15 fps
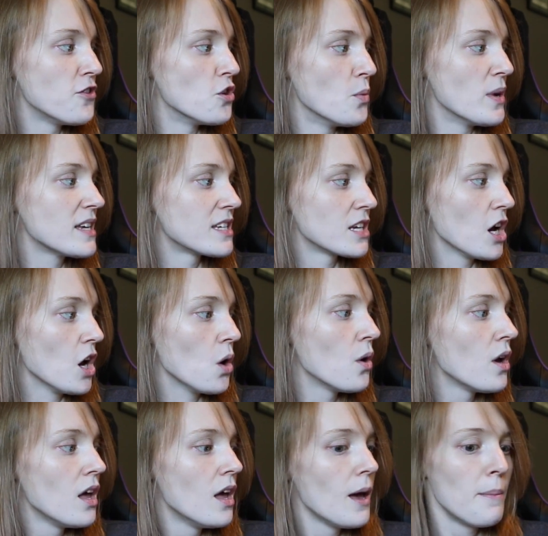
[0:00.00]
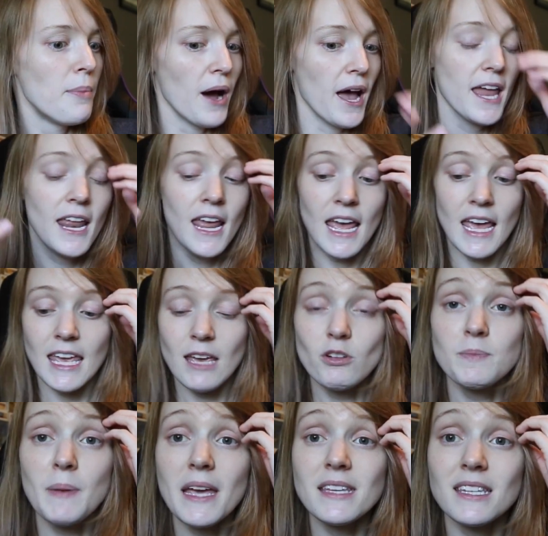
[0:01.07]
a few weeks ago, but he
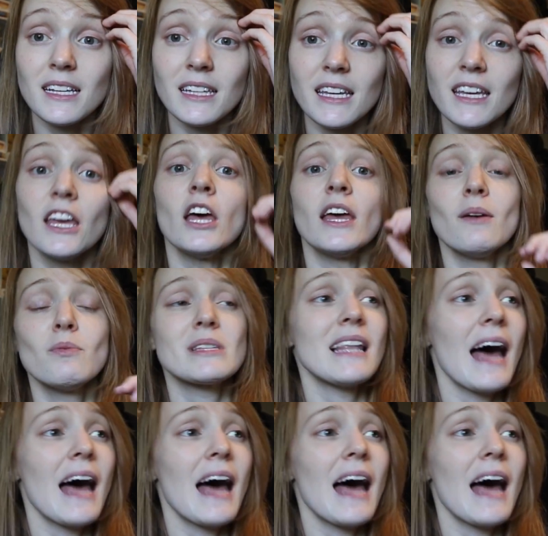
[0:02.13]
was